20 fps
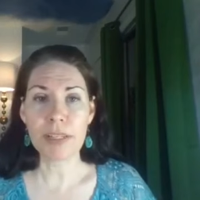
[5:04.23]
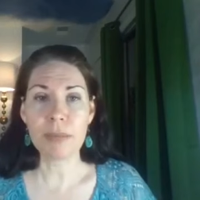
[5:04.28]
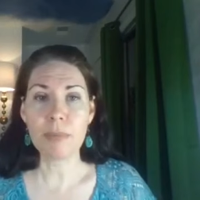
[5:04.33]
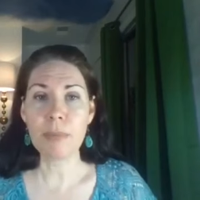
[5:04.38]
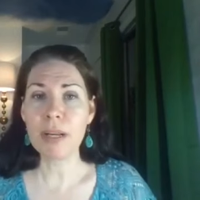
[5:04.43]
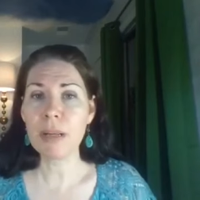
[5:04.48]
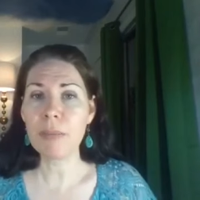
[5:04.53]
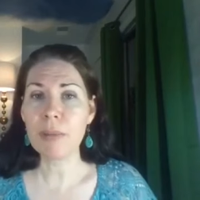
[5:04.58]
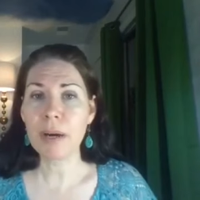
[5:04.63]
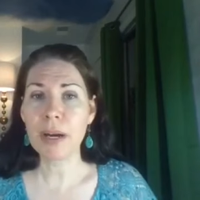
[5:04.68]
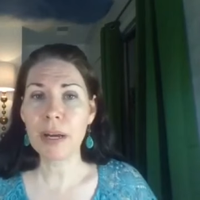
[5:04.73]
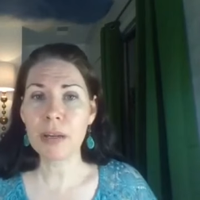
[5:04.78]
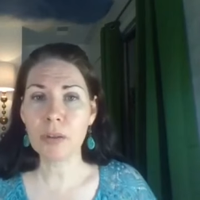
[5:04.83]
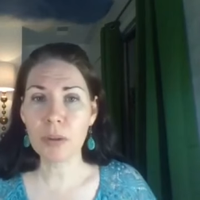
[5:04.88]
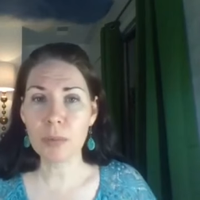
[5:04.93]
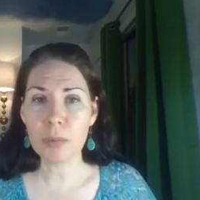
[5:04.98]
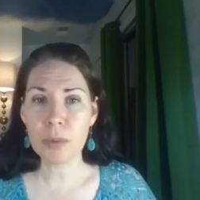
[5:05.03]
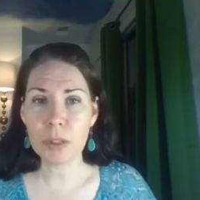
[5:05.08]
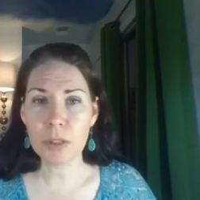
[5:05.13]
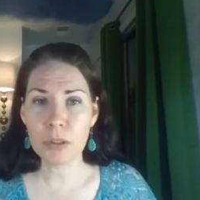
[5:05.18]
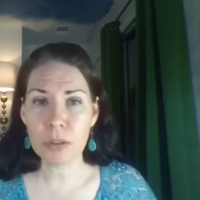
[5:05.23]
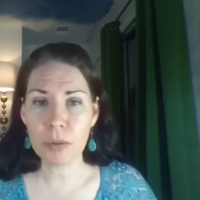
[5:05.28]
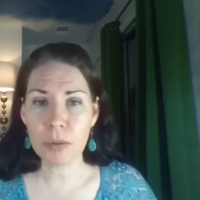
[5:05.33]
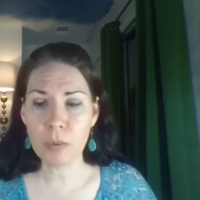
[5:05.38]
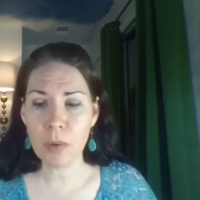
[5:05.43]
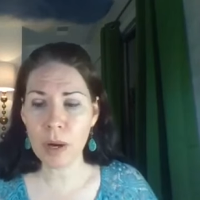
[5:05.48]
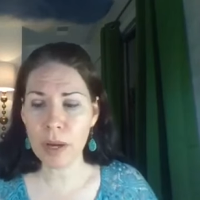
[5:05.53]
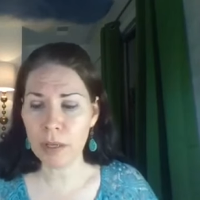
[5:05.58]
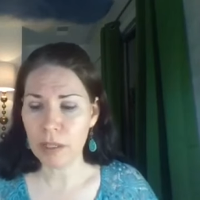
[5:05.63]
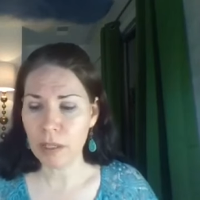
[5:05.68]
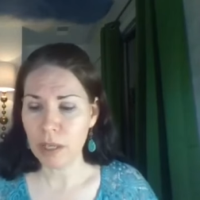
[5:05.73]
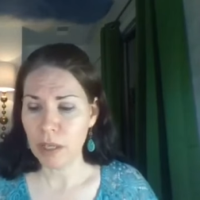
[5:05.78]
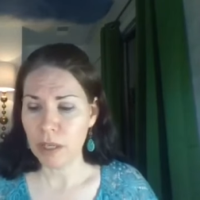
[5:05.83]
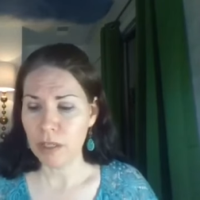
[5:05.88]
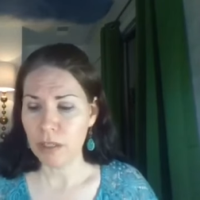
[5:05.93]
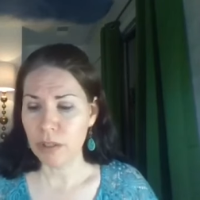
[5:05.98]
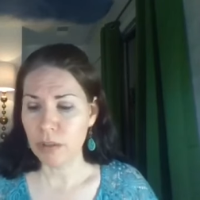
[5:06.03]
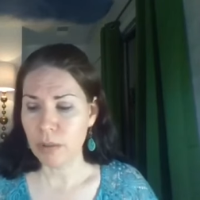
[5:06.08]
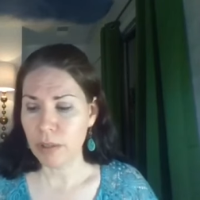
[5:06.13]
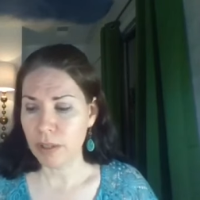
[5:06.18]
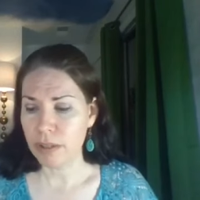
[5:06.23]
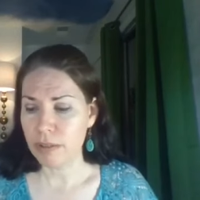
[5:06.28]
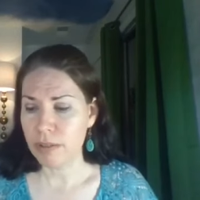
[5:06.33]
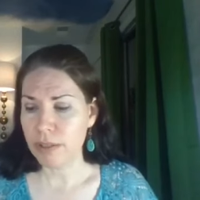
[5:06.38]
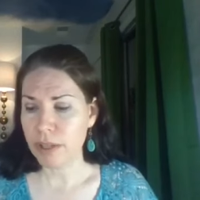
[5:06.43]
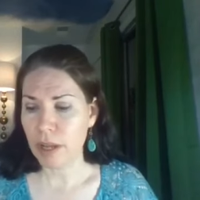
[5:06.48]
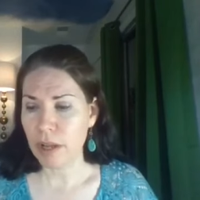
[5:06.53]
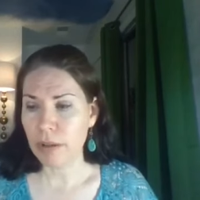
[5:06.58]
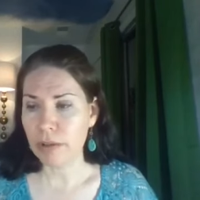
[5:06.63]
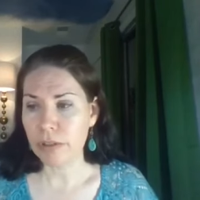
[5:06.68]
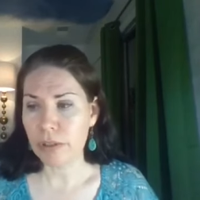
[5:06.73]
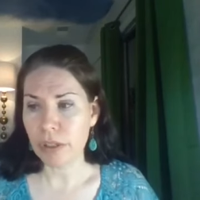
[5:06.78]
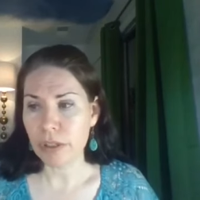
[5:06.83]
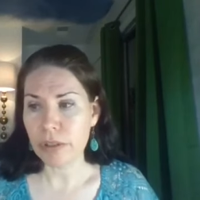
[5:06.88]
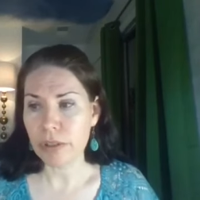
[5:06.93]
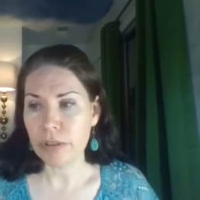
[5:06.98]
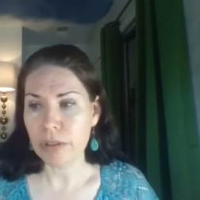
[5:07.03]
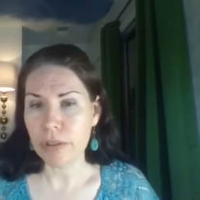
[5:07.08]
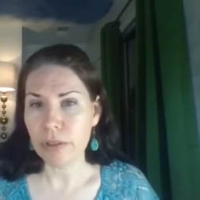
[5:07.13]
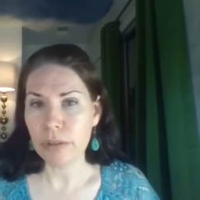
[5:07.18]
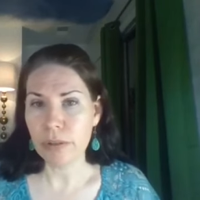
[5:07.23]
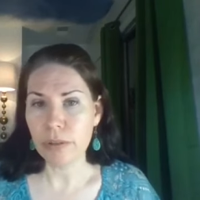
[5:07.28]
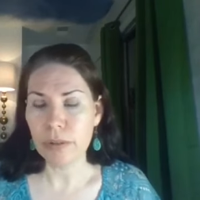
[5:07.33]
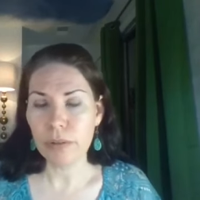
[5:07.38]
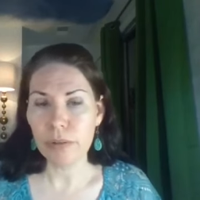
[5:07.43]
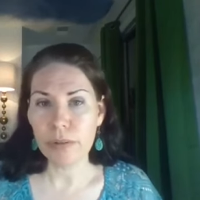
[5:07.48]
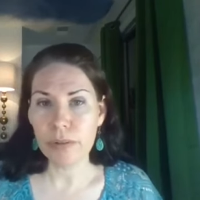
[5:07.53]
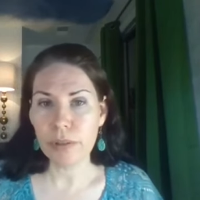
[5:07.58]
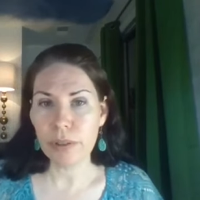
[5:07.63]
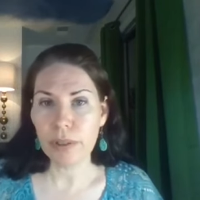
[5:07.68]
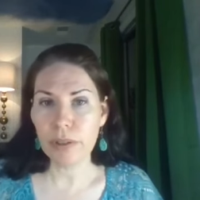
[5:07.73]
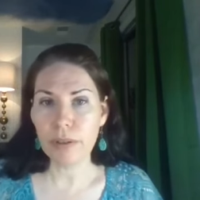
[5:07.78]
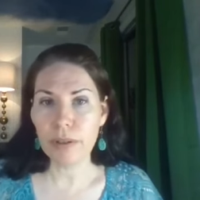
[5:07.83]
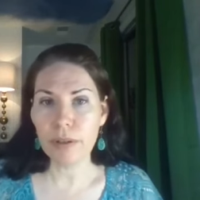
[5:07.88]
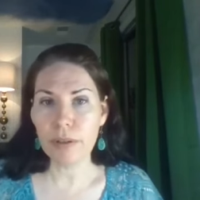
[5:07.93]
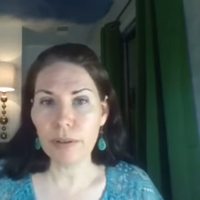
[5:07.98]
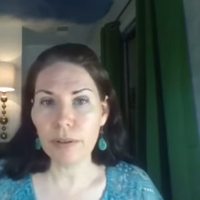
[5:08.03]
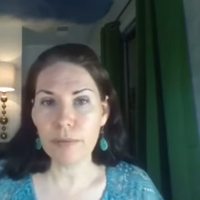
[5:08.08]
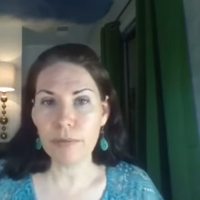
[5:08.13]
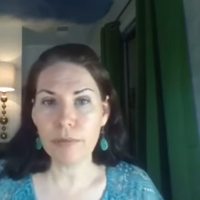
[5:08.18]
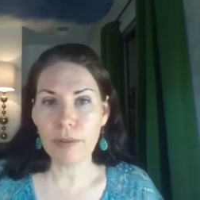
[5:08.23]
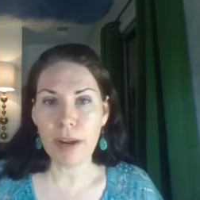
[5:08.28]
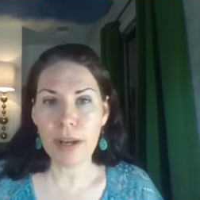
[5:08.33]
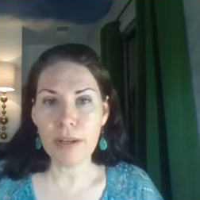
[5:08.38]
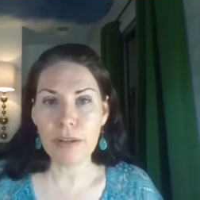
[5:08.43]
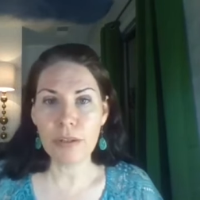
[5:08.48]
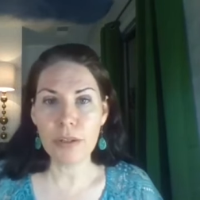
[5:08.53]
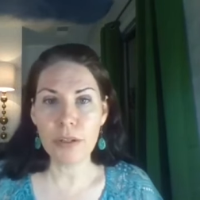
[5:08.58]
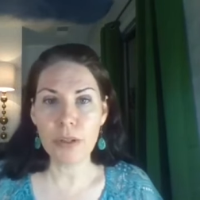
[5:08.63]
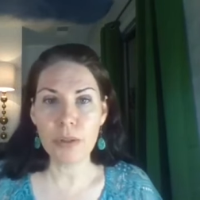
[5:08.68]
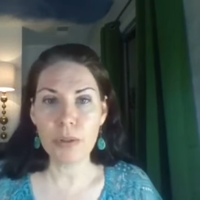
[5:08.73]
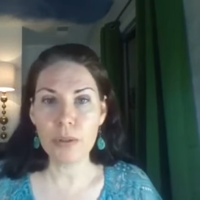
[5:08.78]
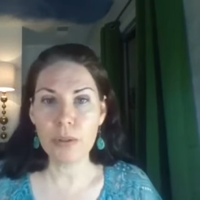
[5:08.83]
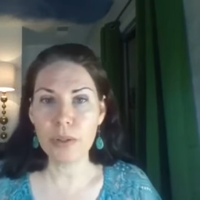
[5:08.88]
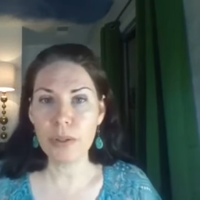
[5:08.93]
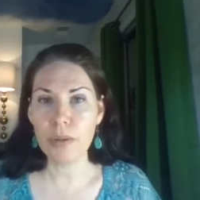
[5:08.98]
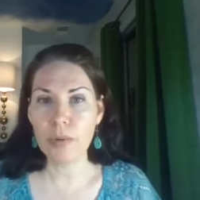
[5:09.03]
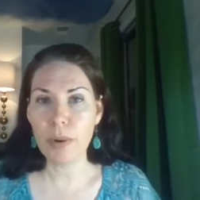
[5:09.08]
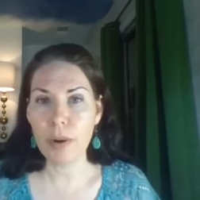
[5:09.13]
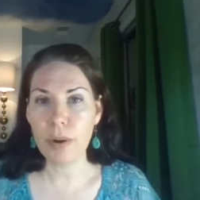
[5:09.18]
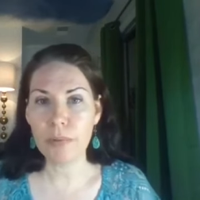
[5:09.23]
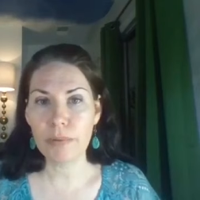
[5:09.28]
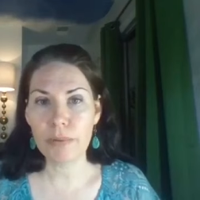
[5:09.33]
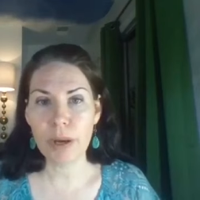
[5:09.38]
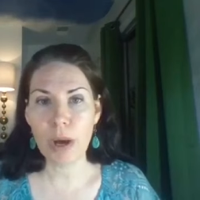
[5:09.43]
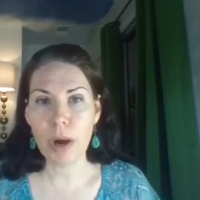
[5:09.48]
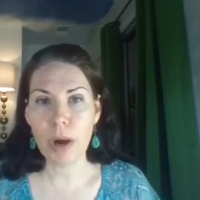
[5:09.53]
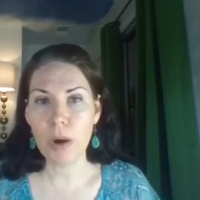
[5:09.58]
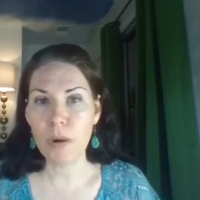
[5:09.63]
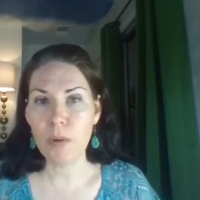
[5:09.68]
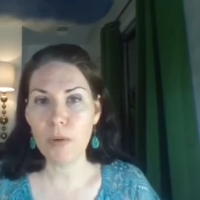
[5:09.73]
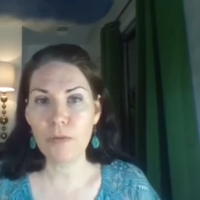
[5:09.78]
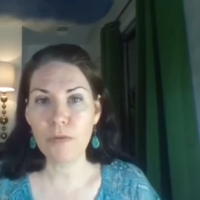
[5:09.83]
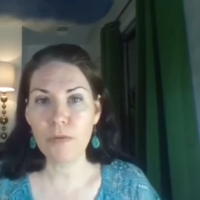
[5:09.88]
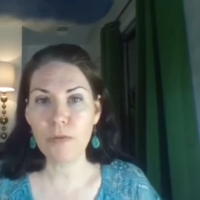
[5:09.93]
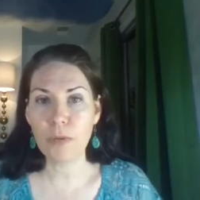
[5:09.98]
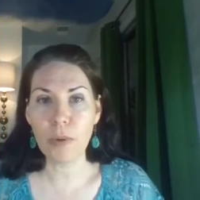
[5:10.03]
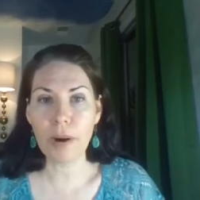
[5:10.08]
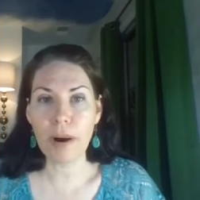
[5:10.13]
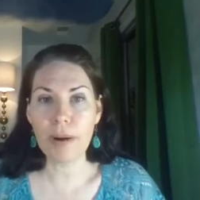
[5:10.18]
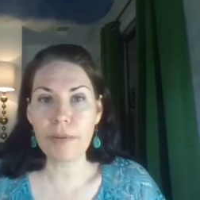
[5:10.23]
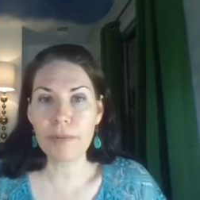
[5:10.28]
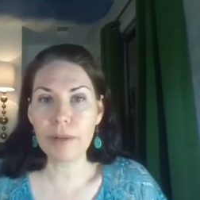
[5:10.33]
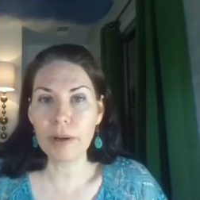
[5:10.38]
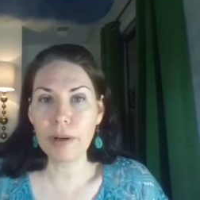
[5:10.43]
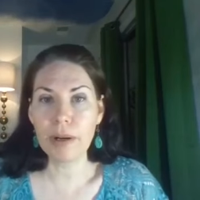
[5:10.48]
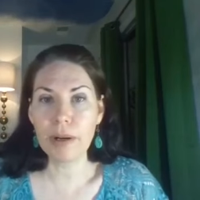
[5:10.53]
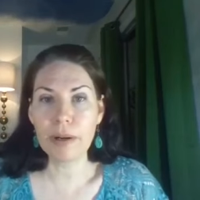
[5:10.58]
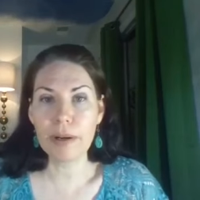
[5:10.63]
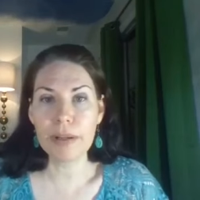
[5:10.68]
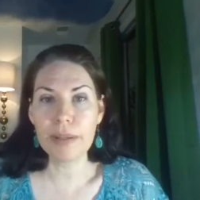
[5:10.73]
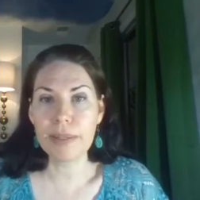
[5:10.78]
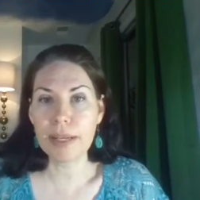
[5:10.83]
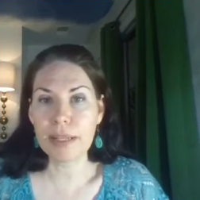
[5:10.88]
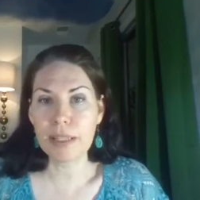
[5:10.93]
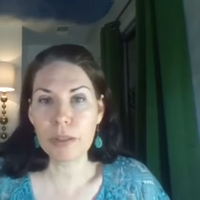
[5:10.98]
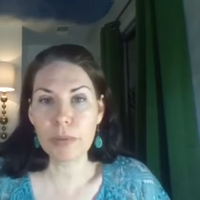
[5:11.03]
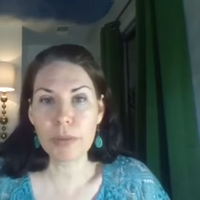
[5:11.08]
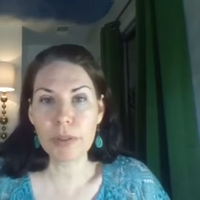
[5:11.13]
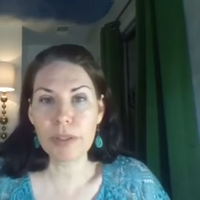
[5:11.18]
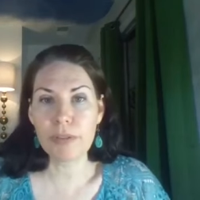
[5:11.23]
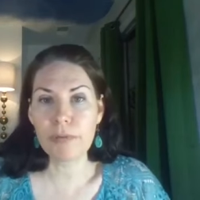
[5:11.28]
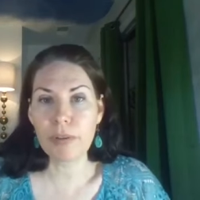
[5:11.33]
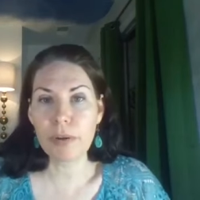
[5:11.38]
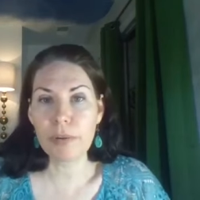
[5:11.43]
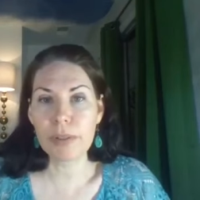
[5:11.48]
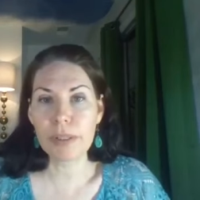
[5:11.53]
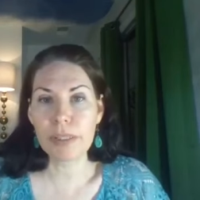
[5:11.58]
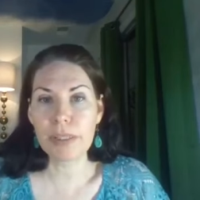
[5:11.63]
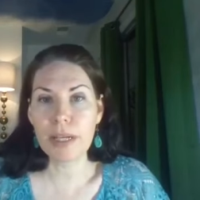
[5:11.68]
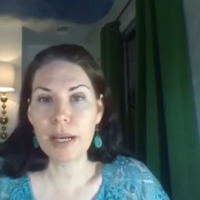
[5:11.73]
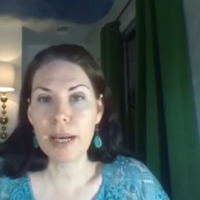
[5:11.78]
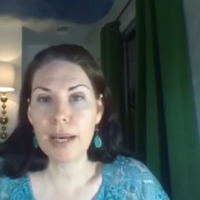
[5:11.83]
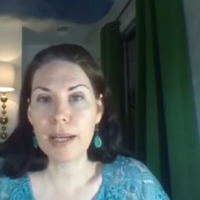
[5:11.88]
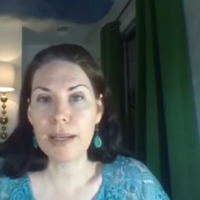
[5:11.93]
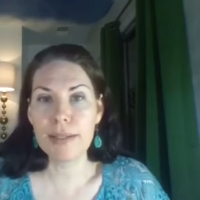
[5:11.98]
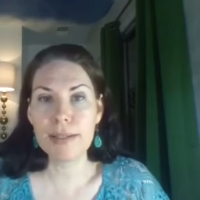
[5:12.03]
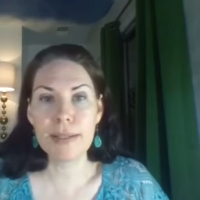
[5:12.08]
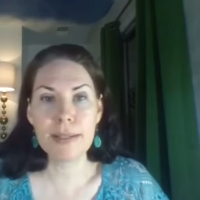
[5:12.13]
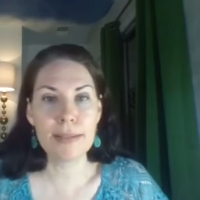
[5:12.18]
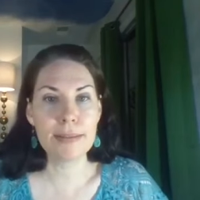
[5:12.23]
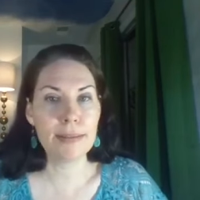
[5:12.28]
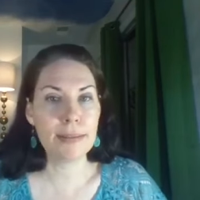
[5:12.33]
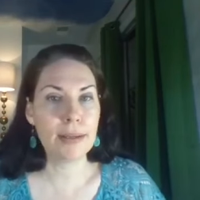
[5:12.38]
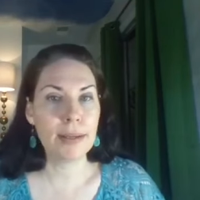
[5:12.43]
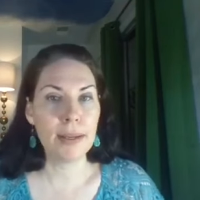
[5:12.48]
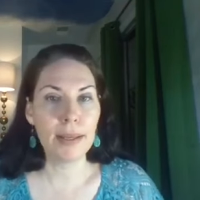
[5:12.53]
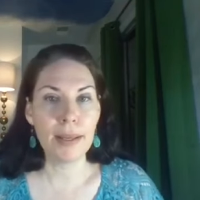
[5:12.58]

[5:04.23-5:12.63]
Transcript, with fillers: as many buying groups as you want. You can sell just to your friend who you know forever and that's what you've always done and